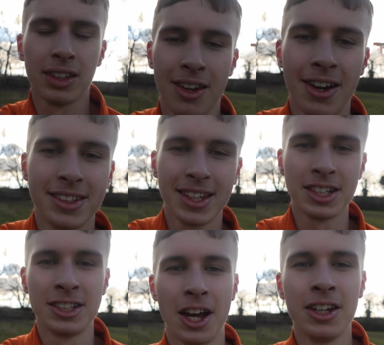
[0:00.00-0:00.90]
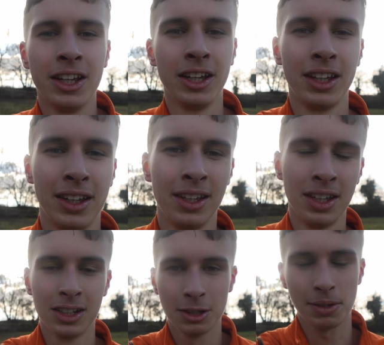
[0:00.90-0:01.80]
Yes guys, session done.
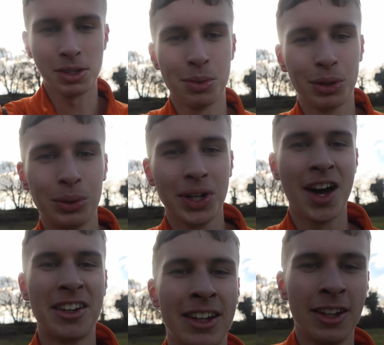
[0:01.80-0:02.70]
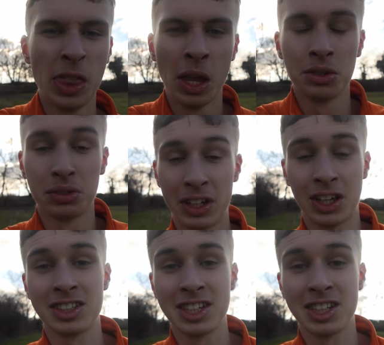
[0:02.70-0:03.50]
Just had to do my cool down. It's a really good